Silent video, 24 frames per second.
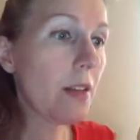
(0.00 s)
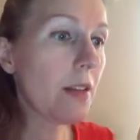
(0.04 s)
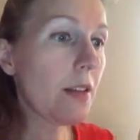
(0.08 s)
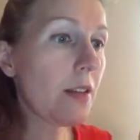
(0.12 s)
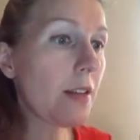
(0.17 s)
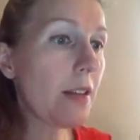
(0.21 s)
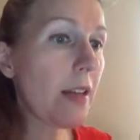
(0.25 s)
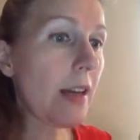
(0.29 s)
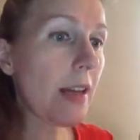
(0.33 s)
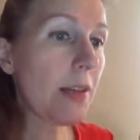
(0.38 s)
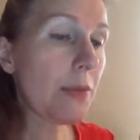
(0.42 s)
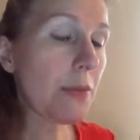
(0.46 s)
The
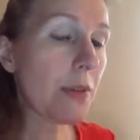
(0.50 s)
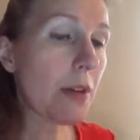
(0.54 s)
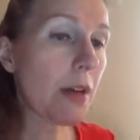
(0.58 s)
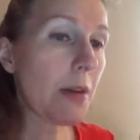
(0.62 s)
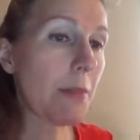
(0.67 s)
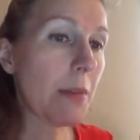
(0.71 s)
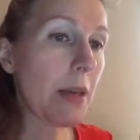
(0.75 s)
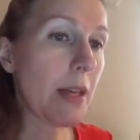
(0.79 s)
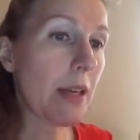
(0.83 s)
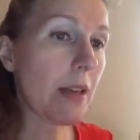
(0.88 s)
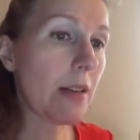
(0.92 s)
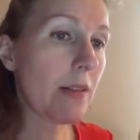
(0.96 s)
class would
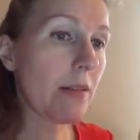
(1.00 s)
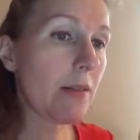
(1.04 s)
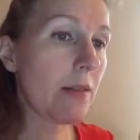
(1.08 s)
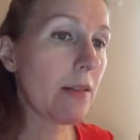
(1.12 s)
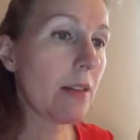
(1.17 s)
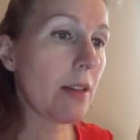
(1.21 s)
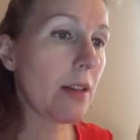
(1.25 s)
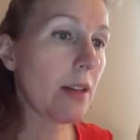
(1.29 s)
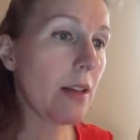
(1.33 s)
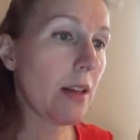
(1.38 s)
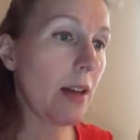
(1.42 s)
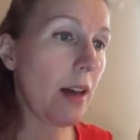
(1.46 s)
come in.
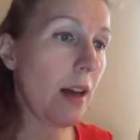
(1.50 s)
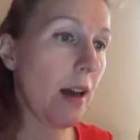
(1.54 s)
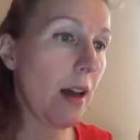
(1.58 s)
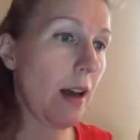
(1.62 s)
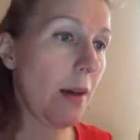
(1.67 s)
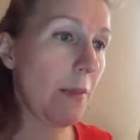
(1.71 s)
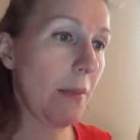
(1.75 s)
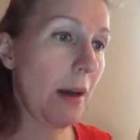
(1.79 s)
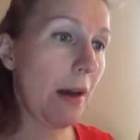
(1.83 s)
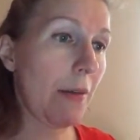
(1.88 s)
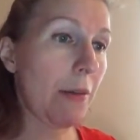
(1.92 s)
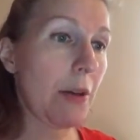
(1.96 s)

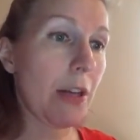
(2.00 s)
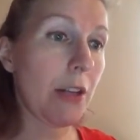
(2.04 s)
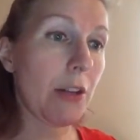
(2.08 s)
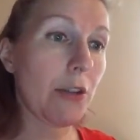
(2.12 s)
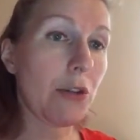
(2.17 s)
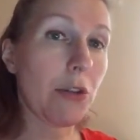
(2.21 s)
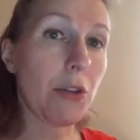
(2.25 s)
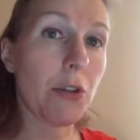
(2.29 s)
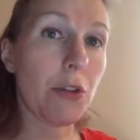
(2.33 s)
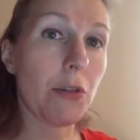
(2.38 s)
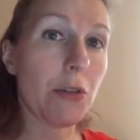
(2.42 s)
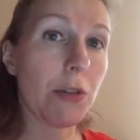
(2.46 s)
I would
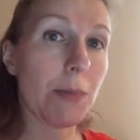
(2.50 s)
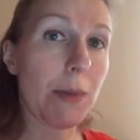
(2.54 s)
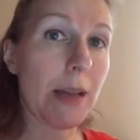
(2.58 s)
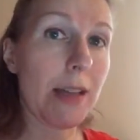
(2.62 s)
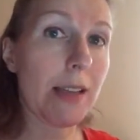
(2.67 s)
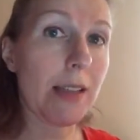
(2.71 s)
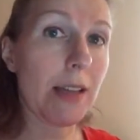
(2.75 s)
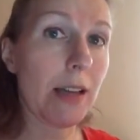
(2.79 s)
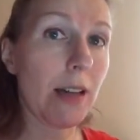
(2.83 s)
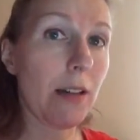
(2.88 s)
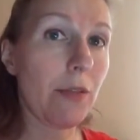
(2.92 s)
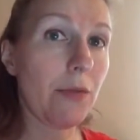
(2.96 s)
introduce
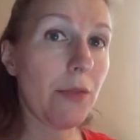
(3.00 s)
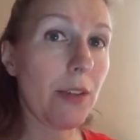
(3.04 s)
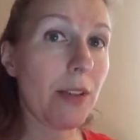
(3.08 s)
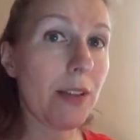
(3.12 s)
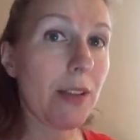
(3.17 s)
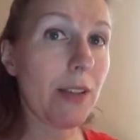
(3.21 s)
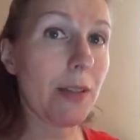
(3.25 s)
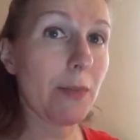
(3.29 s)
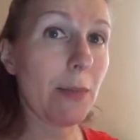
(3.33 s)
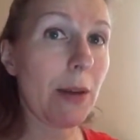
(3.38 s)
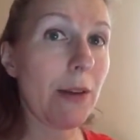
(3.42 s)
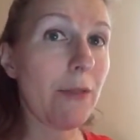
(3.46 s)
myself.
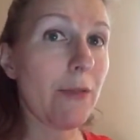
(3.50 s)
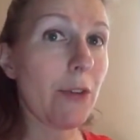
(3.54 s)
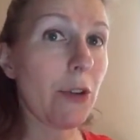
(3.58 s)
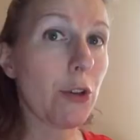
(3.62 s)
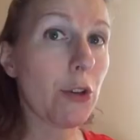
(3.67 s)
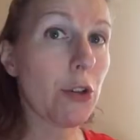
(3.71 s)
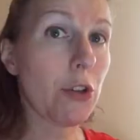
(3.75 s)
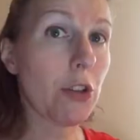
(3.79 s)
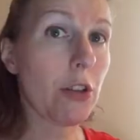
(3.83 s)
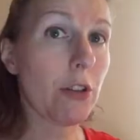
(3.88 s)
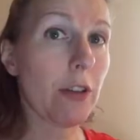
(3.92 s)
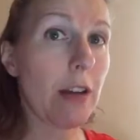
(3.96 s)
This is my
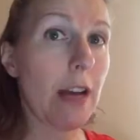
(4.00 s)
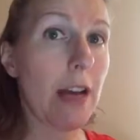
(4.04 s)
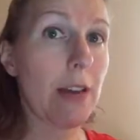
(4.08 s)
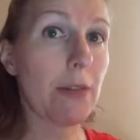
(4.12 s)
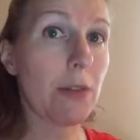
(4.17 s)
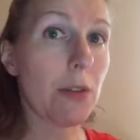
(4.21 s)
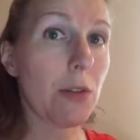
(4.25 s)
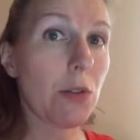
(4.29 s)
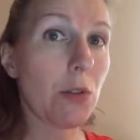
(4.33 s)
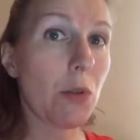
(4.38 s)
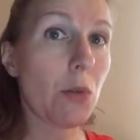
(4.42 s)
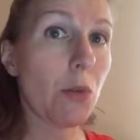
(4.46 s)
first year
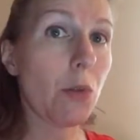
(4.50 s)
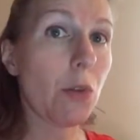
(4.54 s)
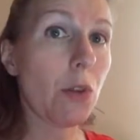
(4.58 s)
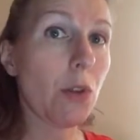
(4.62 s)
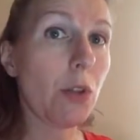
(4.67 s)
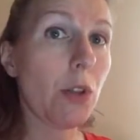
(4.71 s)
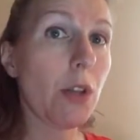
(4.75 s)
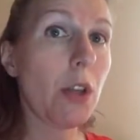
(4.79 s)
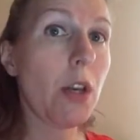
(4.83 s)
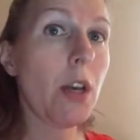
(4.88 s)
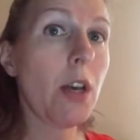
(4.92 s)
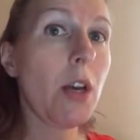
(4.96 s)
at the
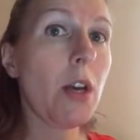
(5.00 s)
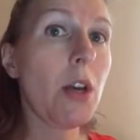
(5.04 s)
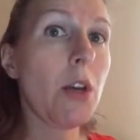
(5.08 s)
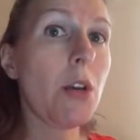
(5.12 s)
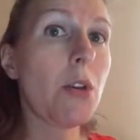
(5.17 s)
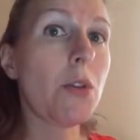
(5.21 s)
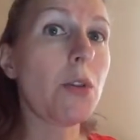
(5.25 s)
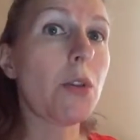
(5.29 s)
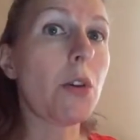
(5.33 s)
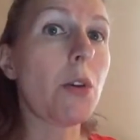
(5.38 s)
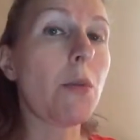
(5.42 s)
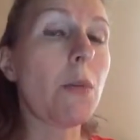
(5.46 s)
school,
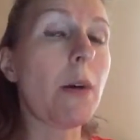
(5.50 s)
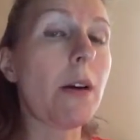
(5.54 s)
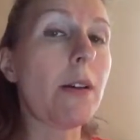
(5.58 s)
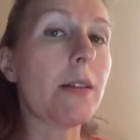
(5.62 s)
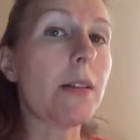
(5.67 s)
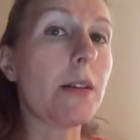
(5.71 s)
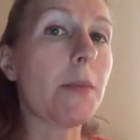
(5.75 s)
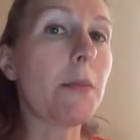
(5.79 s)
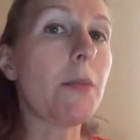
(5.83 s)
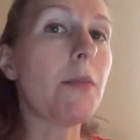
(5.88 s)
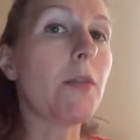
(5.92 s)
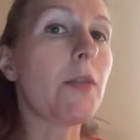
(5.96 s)
so while
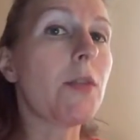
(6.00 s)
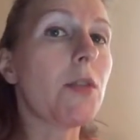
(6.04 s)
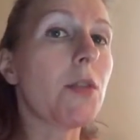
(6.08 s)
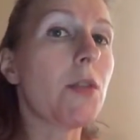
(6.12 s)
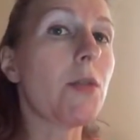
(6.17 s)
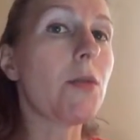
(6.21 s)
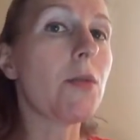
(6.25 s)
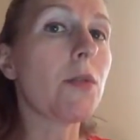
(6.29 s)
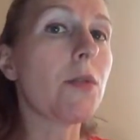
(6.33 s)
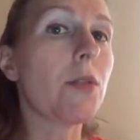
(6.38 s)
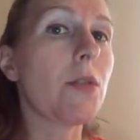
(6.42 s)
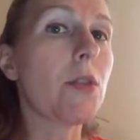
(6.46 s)
some of the
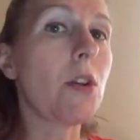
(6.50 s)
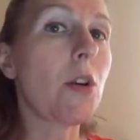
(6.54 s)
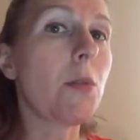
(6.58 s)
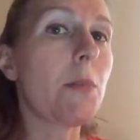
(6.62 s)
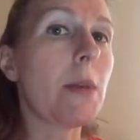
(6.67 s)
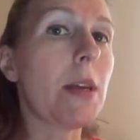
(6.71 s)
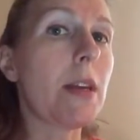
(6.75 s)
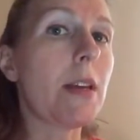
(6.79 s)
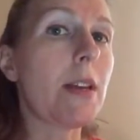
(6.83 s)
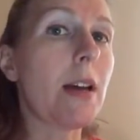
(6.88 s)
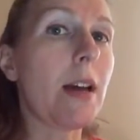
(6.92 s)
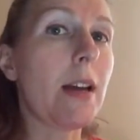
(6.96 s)
students know
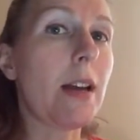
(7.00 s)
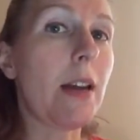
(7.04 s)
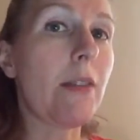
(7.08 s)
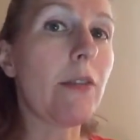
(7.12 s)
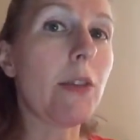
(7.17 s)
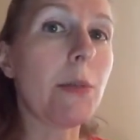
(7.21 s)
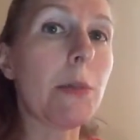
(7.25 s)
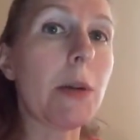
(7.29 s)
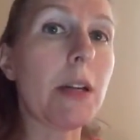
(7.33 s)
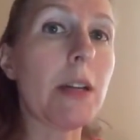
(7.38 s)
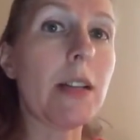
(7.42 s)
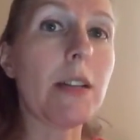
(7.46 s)
me, not
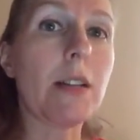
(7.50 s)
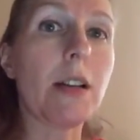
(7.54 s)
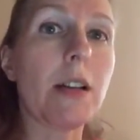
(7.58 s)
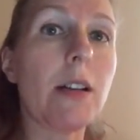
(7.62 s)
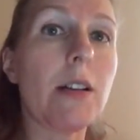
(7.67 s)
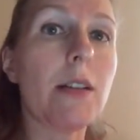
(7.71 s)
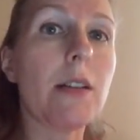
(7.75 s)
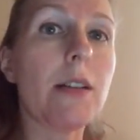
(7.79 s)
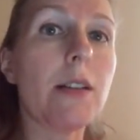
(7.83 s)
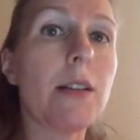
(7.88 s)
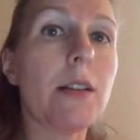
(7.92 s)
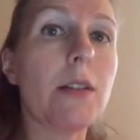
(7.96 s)
everybody
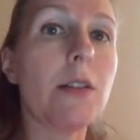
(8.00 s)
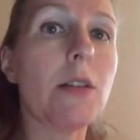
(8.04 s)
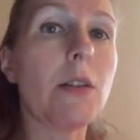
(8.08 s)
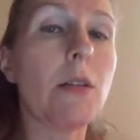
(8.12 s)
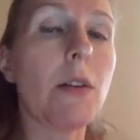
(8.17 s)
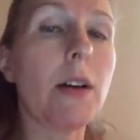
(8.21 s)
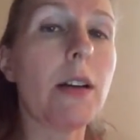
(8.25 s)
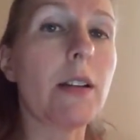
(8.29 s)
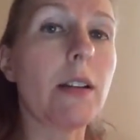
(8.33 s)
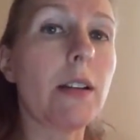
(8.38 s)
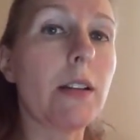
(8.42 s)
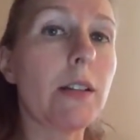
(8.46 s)
does,
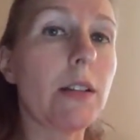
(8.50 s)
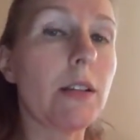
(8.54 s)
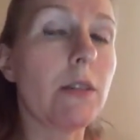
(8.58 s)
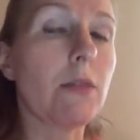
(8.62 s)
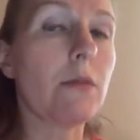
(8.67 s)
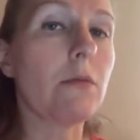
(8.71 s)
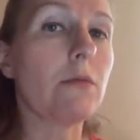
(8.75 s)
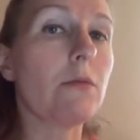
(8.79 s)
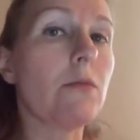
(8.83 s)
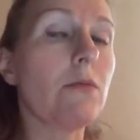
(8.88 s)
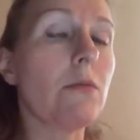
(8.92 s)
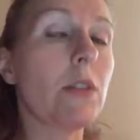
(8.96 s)
so I like
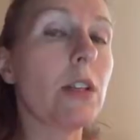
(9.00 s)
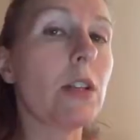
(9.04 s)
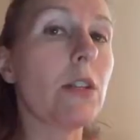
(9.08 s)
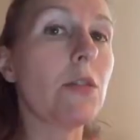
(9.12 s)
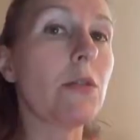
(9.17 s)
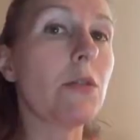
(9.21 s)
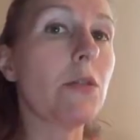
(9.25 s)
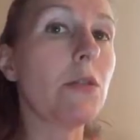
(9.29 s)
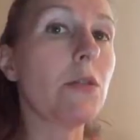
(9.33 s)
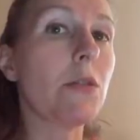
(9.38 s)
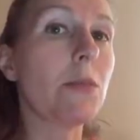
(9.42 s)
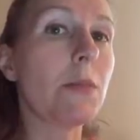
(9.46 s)
to
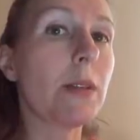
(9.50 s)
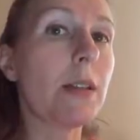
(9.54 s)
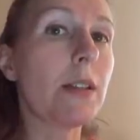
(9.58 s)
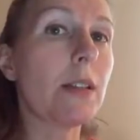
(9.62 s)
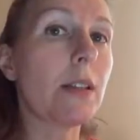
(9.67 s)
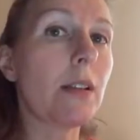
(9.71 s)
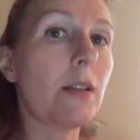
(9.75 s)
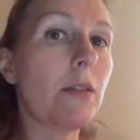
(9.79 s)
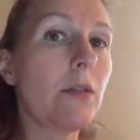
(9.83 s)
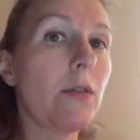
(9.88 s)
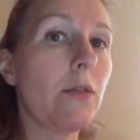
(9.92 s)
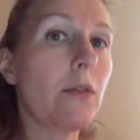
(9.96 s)
reintroduce
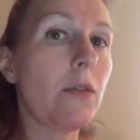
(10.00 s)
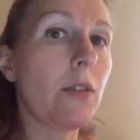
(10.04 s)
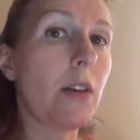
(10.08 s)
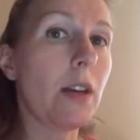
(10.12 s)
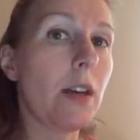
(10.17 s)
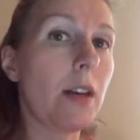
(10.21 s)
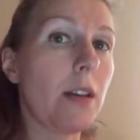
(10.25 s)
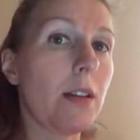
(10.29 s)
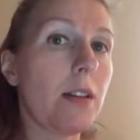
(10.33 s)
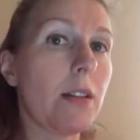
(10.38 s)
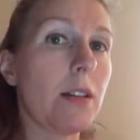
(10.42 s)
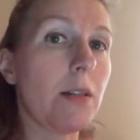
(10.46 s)
myself
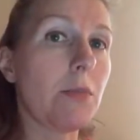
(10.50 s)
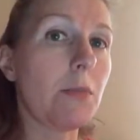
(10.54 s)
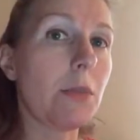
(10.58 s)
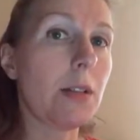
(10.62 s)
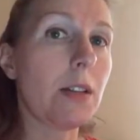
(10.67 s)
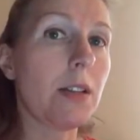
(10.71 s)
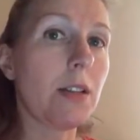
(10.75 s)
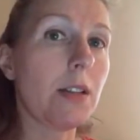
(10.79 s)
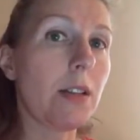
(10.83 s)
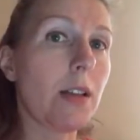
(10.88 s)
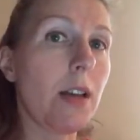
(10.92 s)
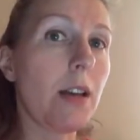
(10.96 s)
as
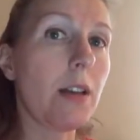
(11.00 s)
Mrs.